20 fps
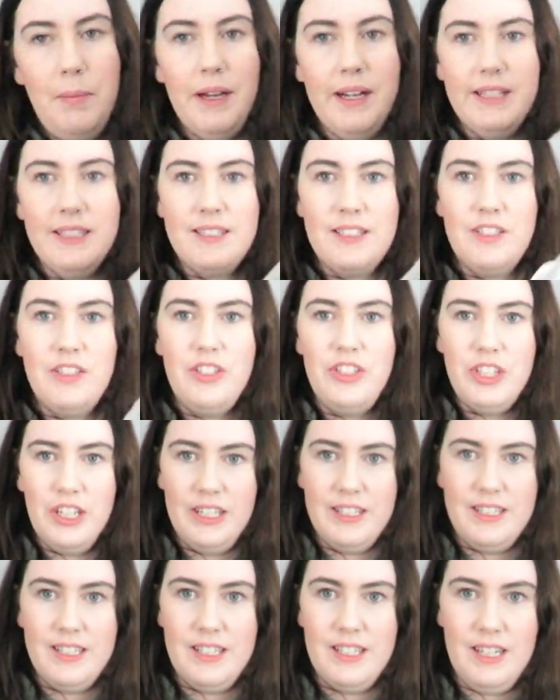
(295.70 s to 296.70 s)
but it's
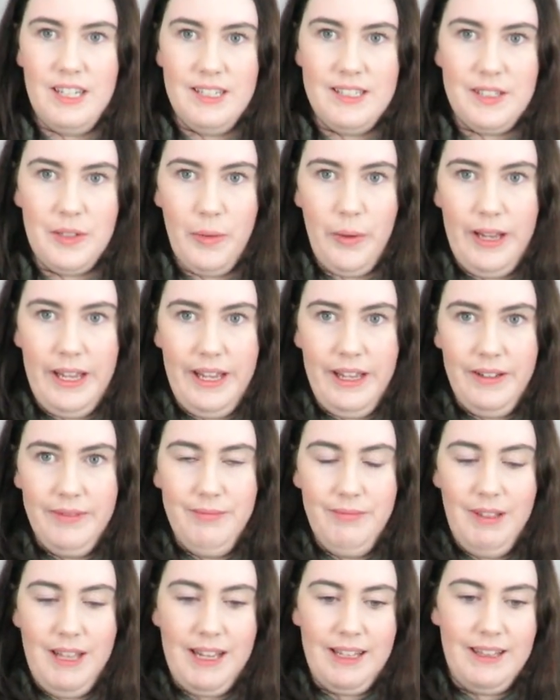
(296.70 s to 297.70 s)
just a square
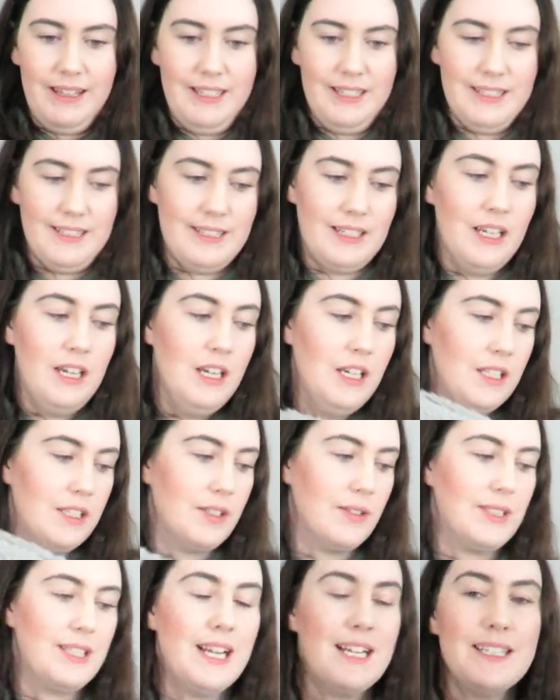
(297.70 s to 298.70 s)
like this.
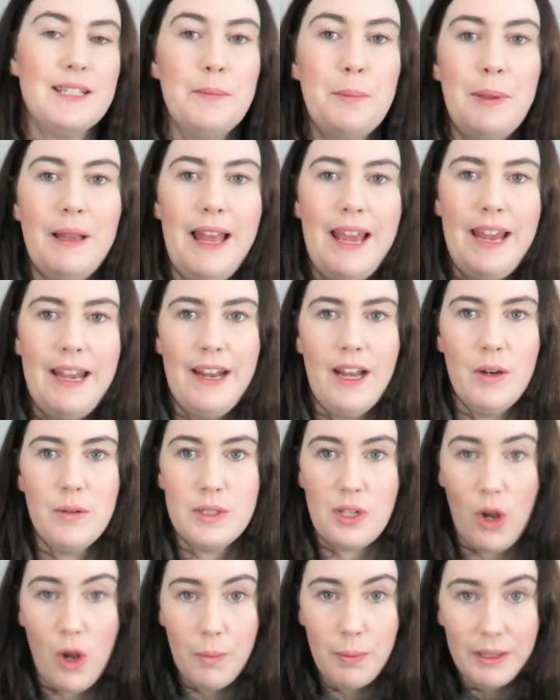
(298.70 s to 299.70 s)
So it's nice and plain. I
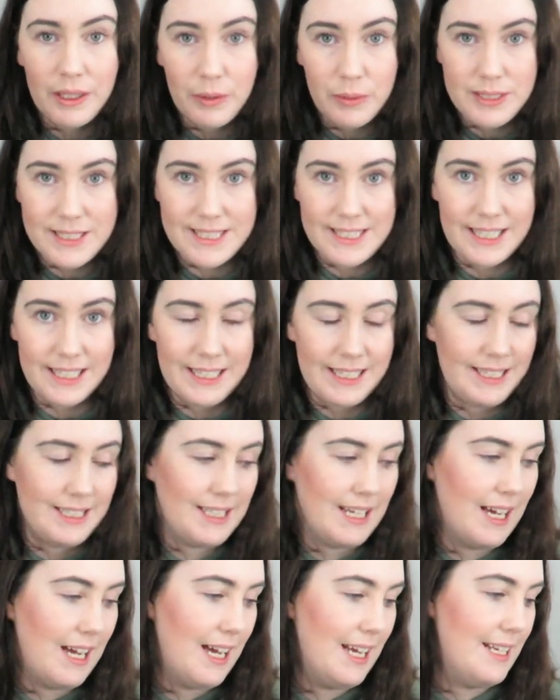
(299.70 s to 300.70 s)
was hoping it would sit
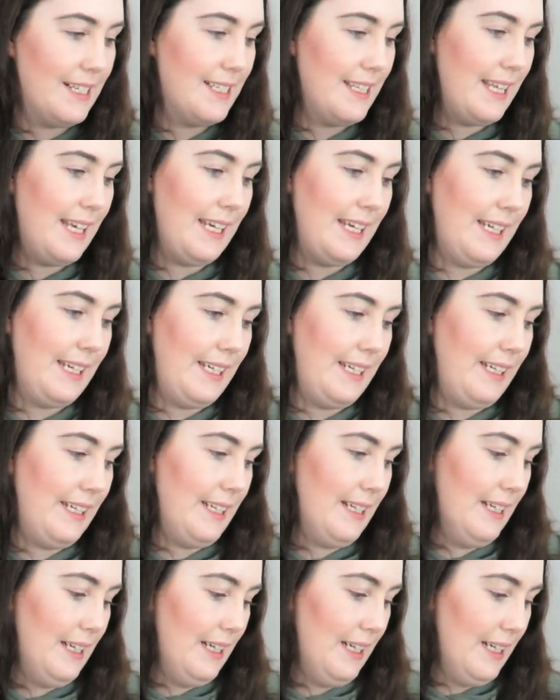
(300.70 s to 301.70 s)
inside the
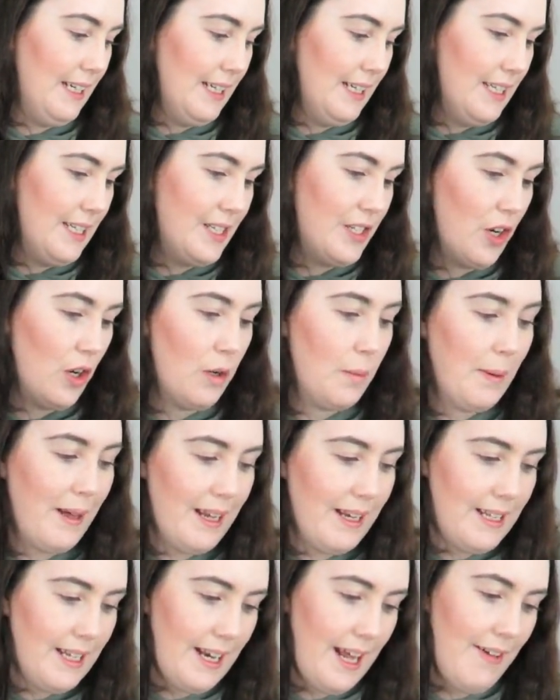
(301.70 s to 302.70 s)
dog
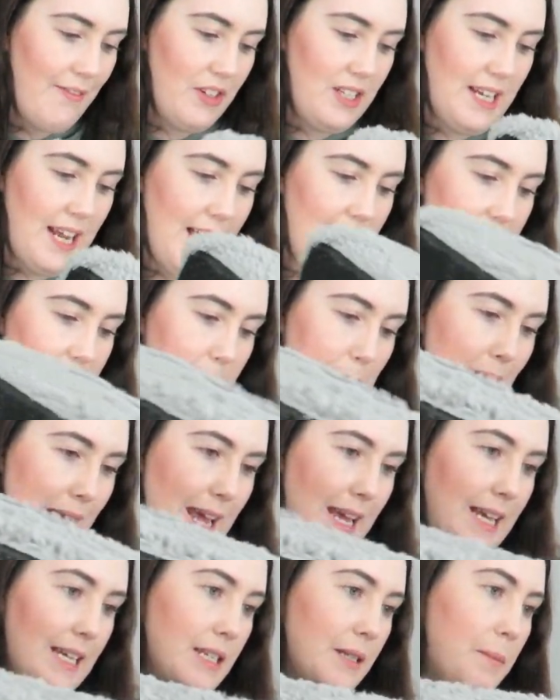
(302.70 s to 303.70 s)
bed that Evan has
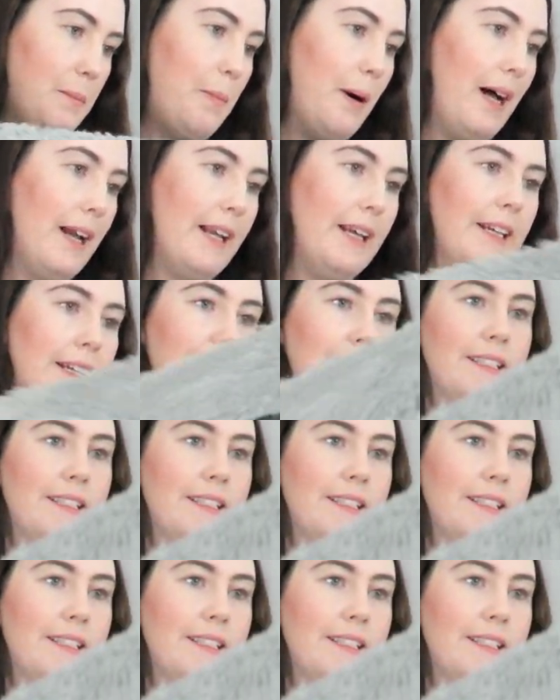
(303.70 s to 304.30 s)
made, but it